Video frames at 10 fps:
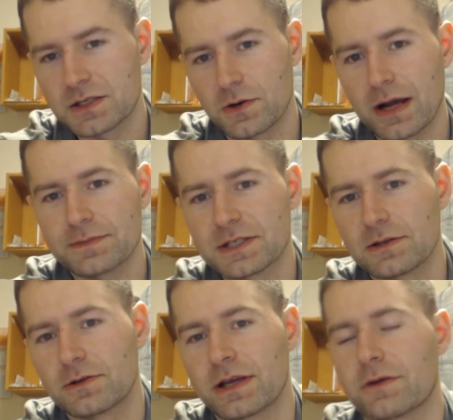And so
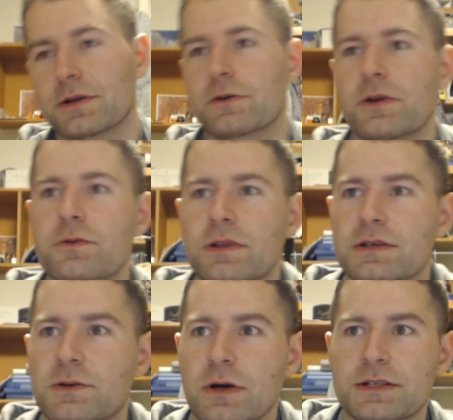absolutely, I would agree with
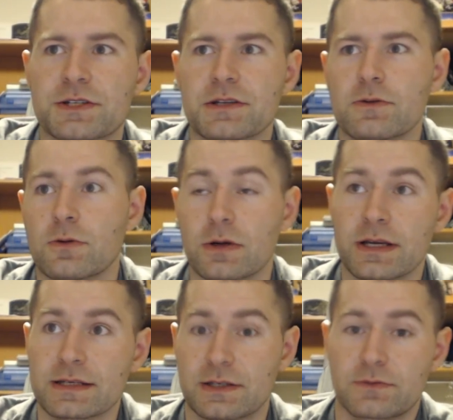his question,
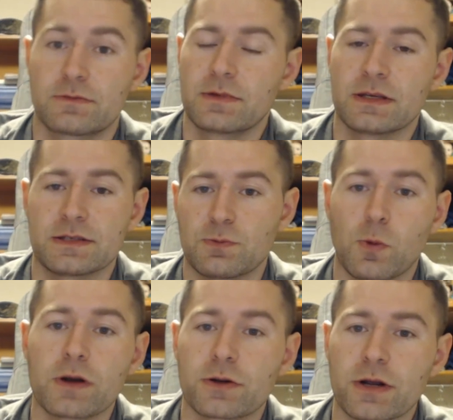or his
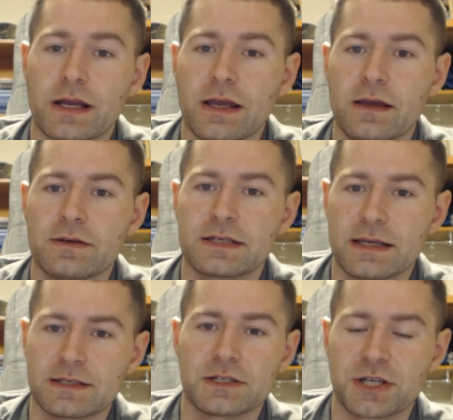wondering, is
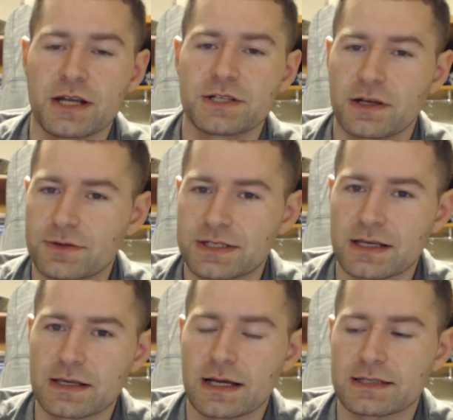it changing? I would
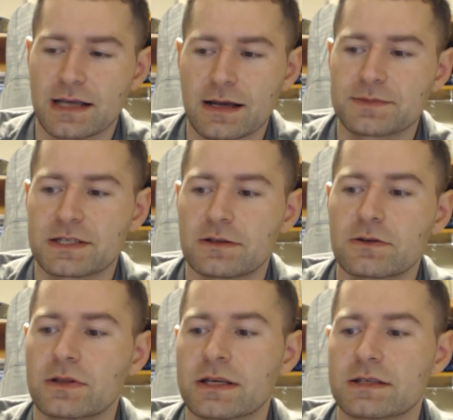say yes,
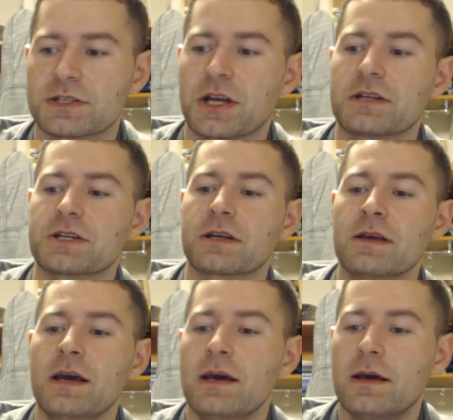absolutely it's
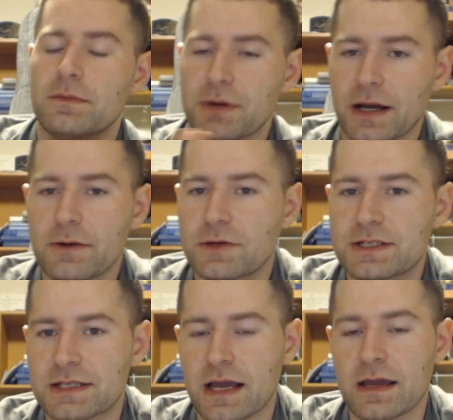changing. But I
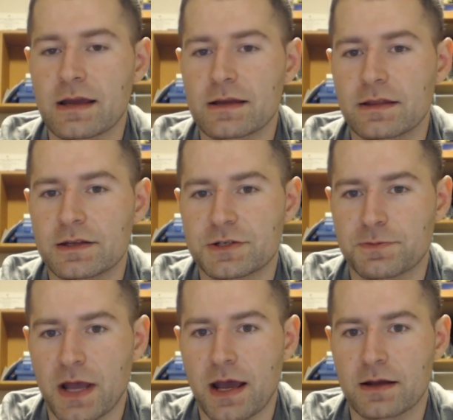would say the
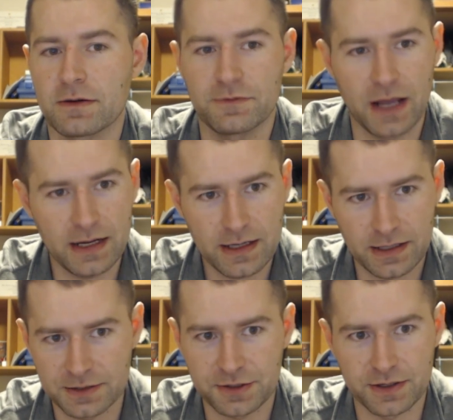Japan of any
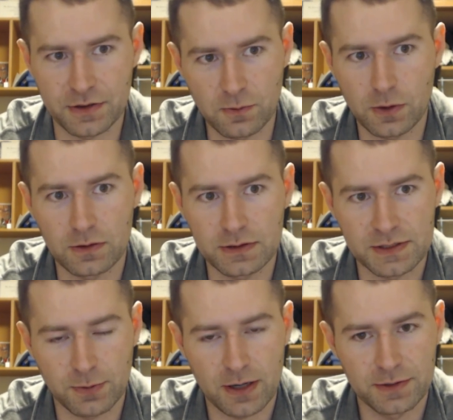country in the world
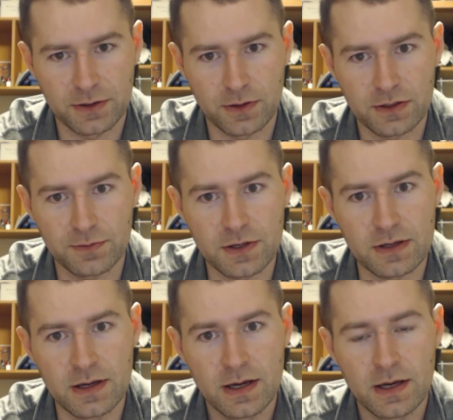is probably going to
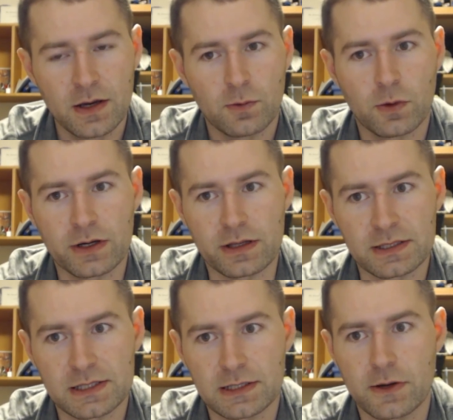be one of
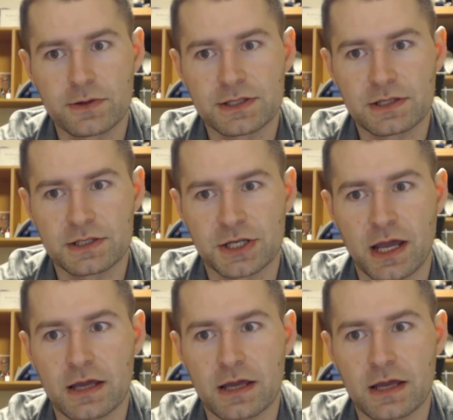the slowest to